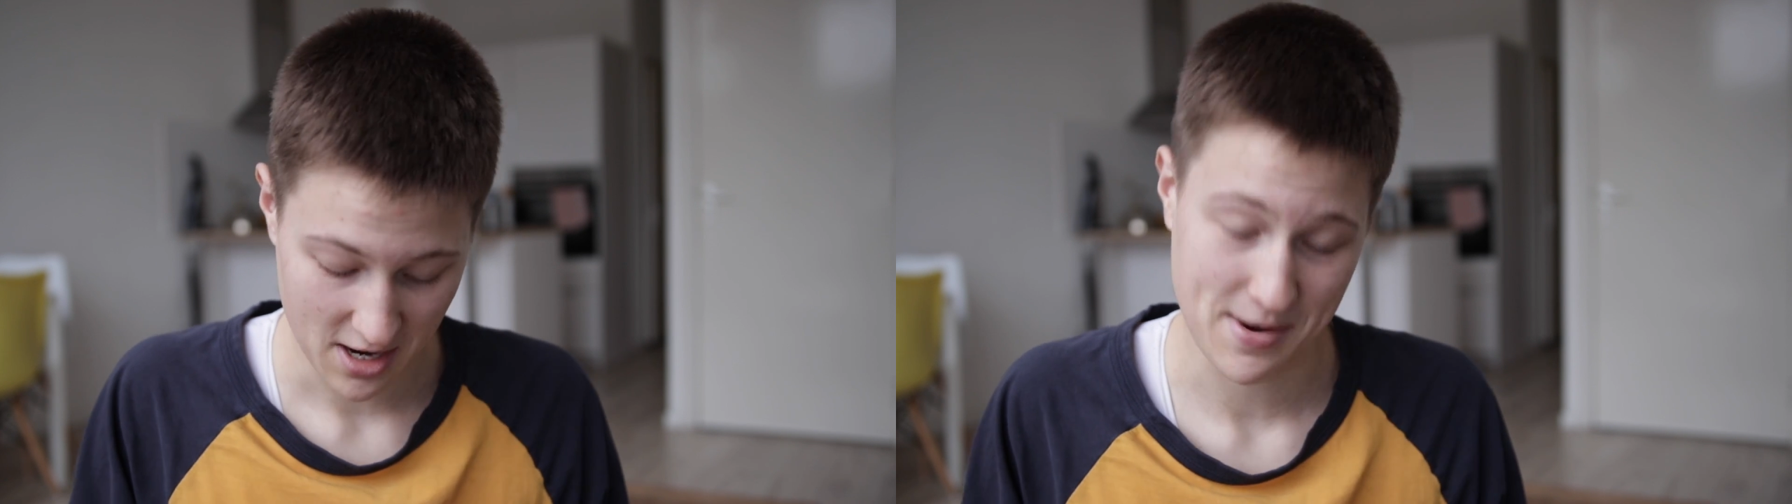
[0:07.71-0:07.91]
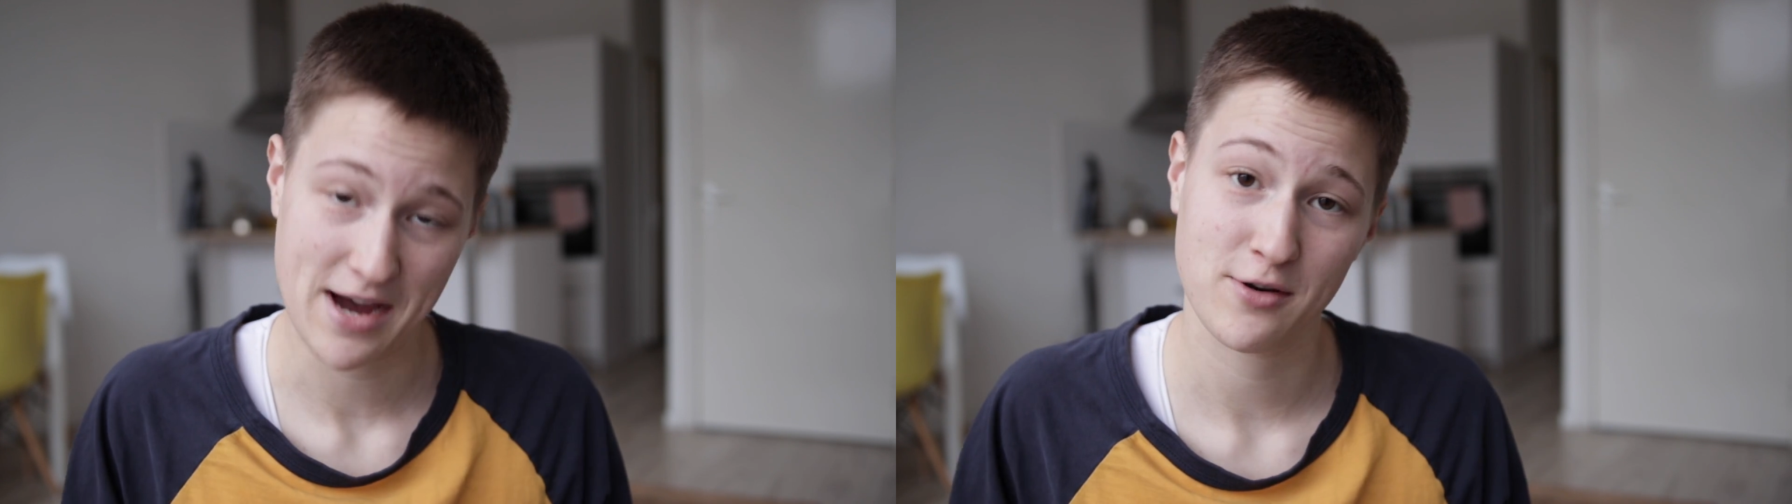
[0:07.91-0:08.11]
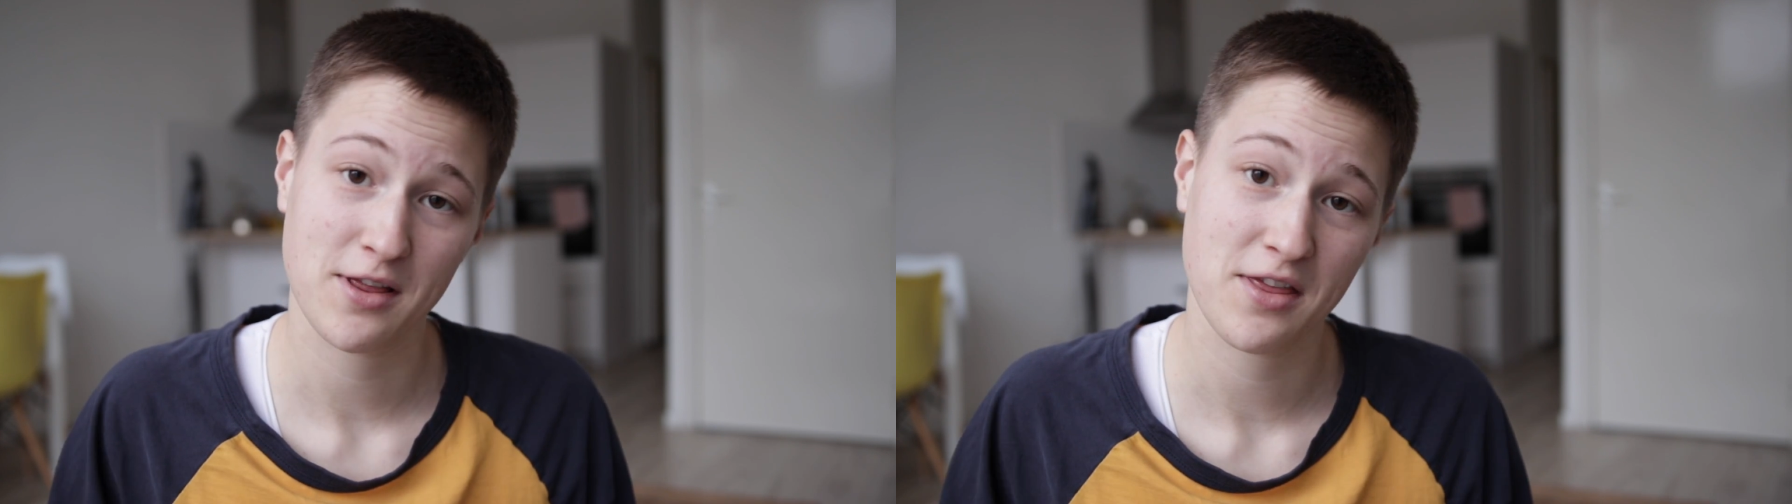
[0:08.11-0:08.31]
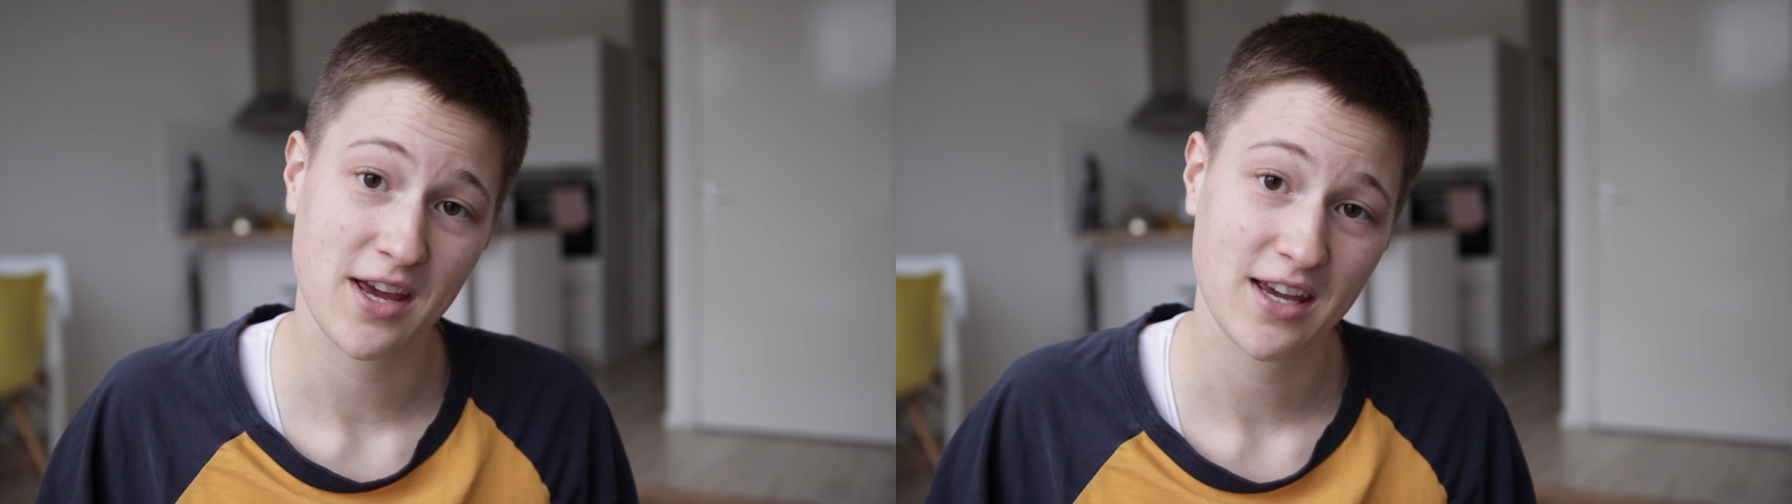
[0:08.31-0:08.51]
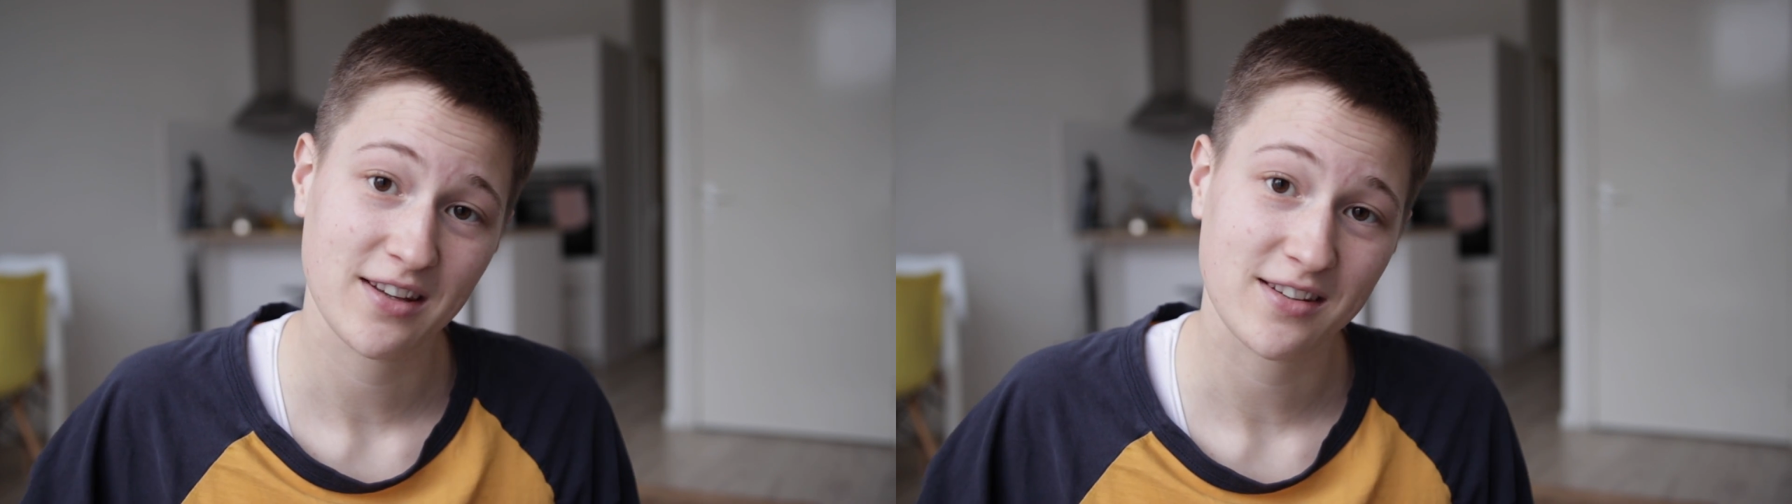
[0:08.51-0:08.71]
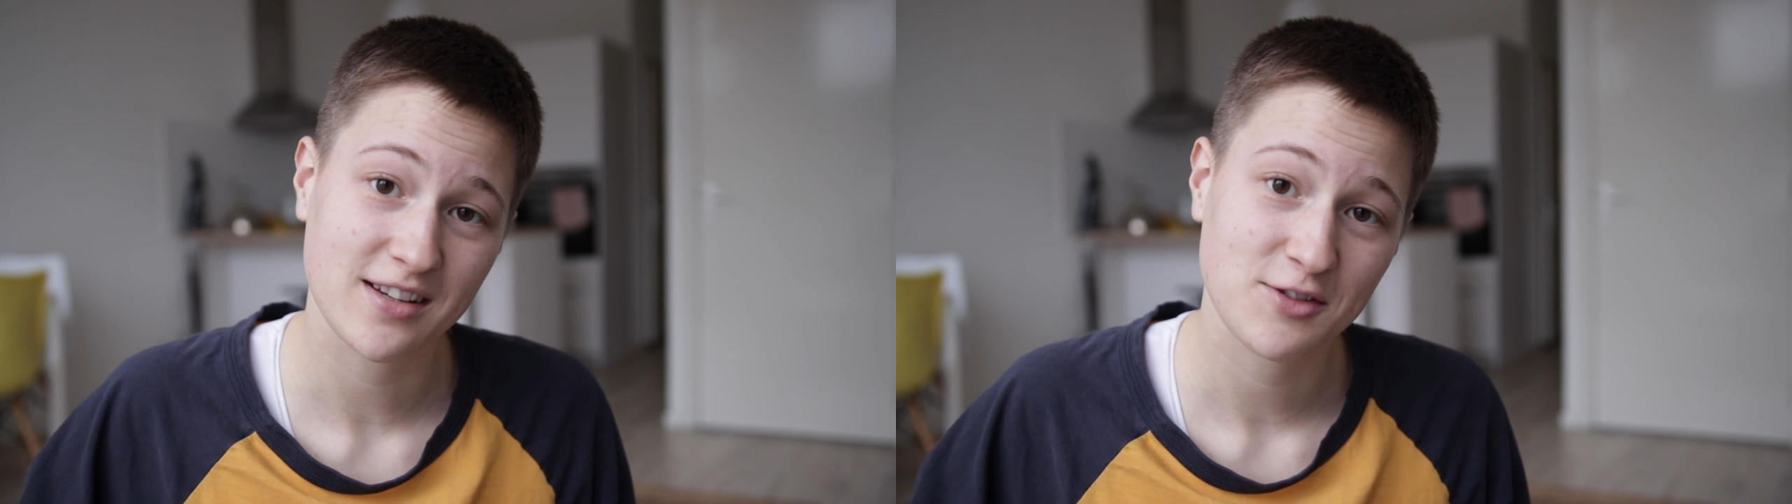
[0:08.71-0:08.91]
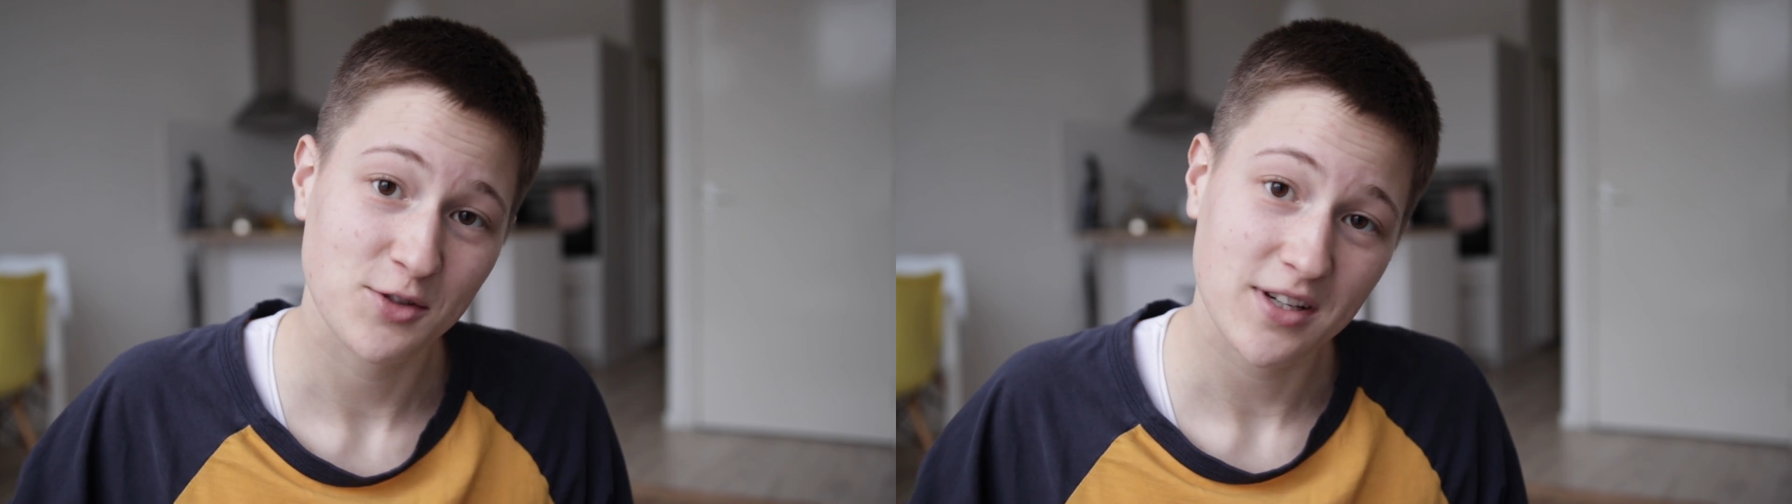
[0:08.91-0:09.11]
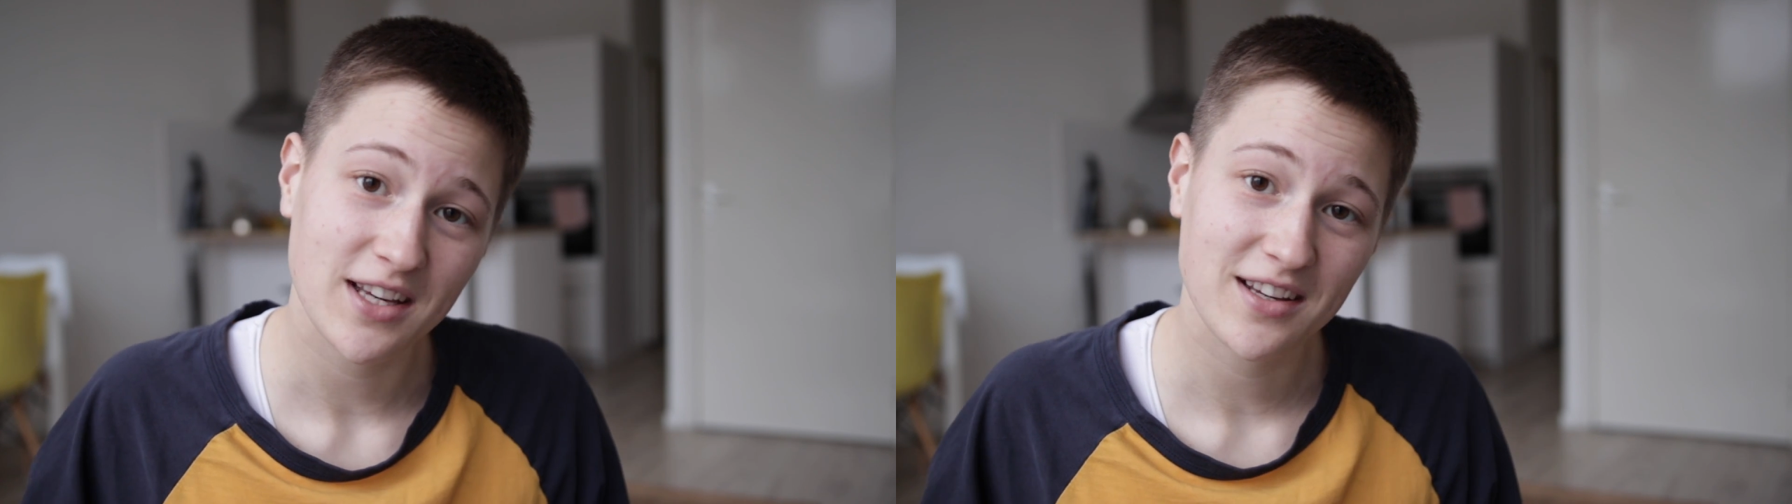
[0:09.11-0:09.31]
about things and
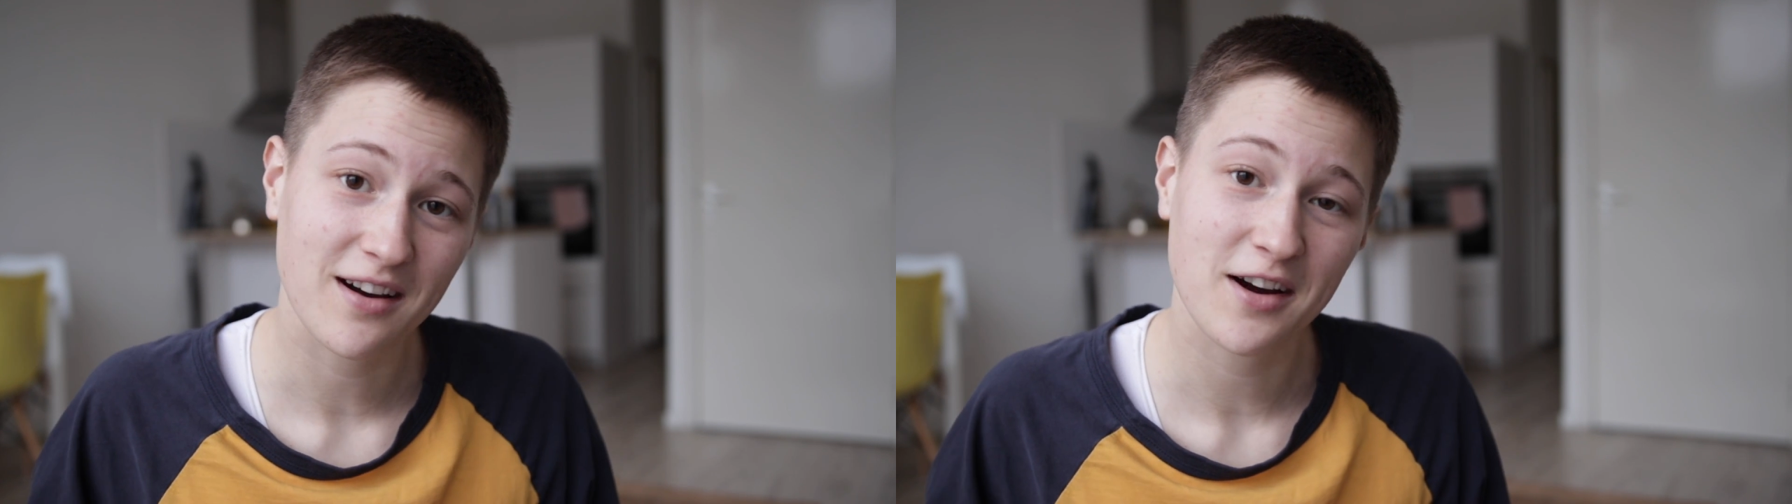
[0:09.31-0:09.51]
drinking